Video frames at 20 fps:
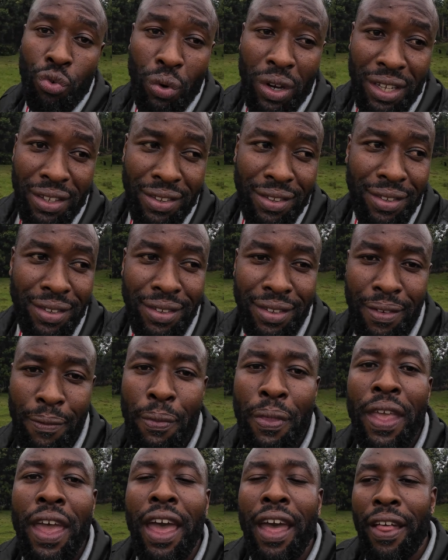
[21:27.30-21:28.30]
to us
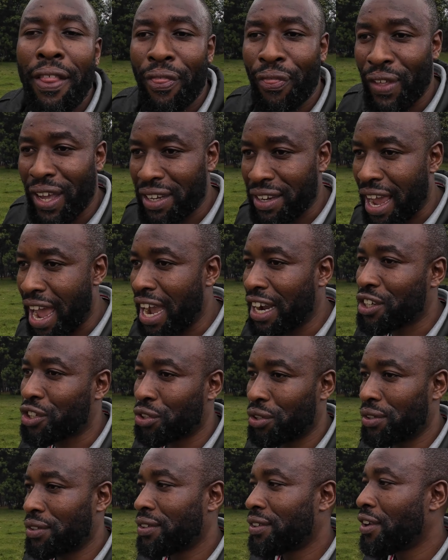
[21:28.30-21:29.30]
that
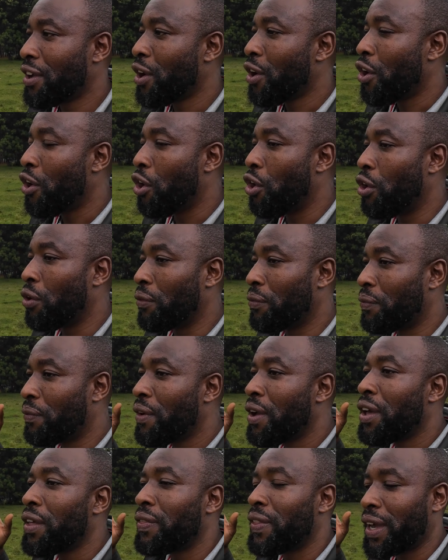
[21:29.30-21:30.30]
action of
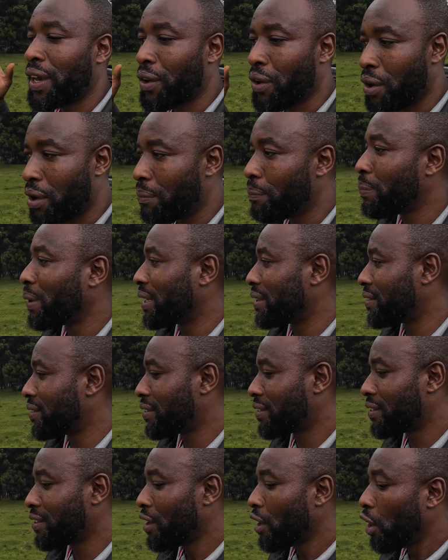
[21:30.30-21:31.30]
the
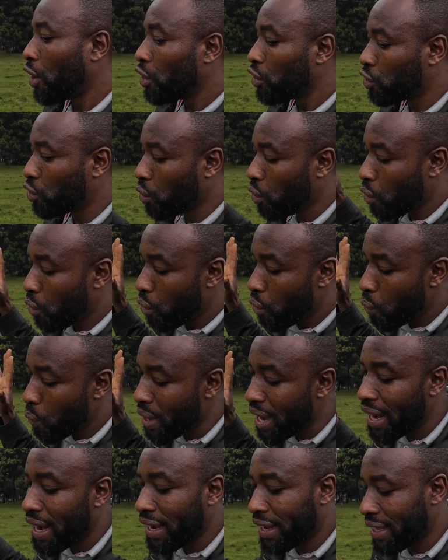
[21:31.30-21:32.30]
compass. So
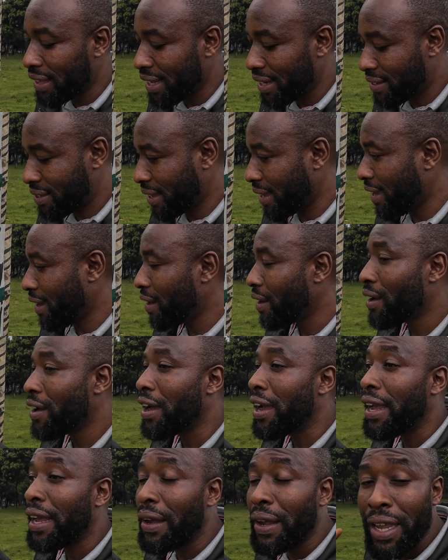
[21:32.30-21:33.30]
we are lucky that uh,
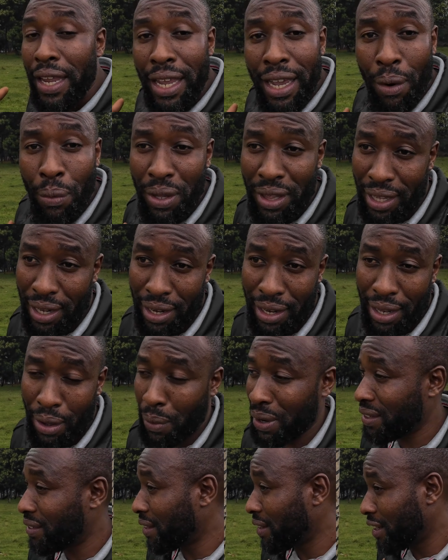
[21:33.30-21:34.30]
here within the
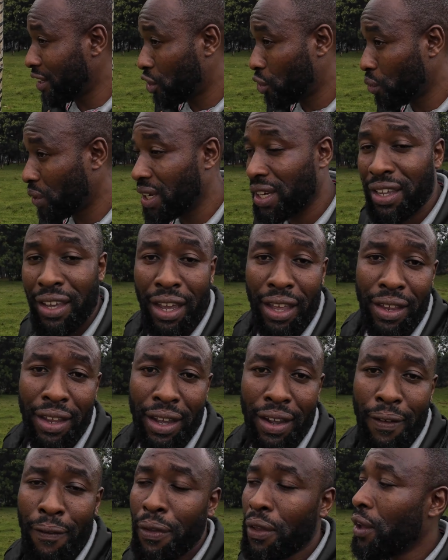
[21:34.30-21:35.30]
Uasin Gishu in
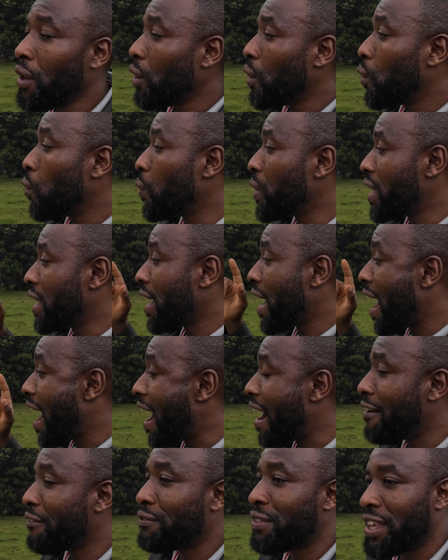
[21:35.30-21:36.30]
Kenya, we
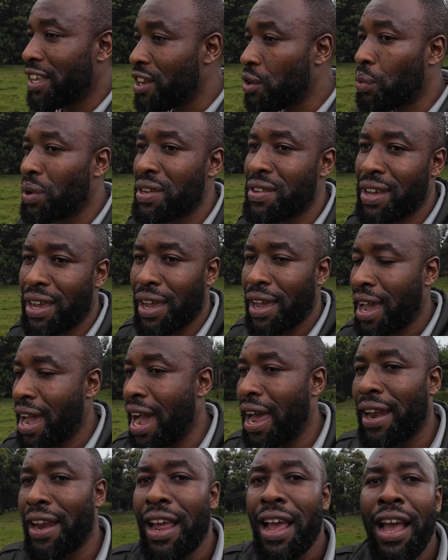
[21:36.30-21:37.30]
have the equator.
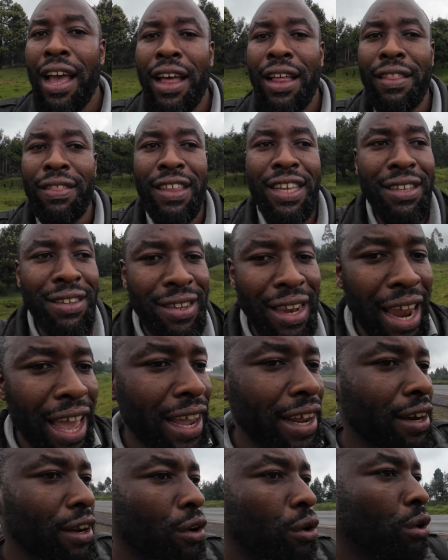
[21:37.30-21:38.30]
And this
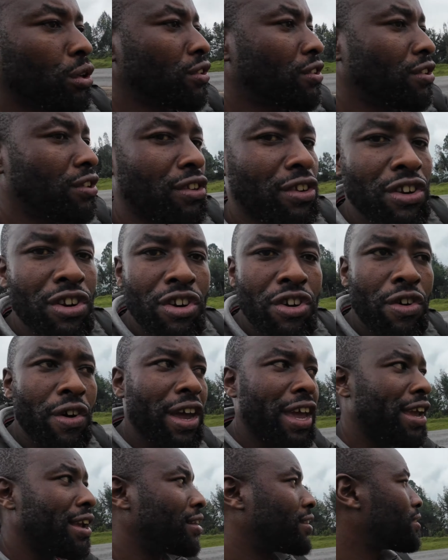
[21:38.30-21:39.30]
line goes
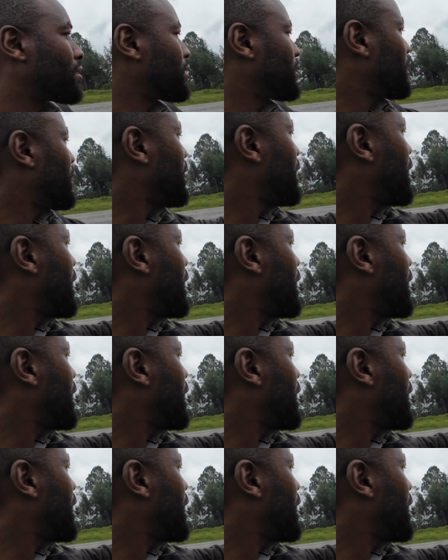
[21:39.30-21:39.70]
straight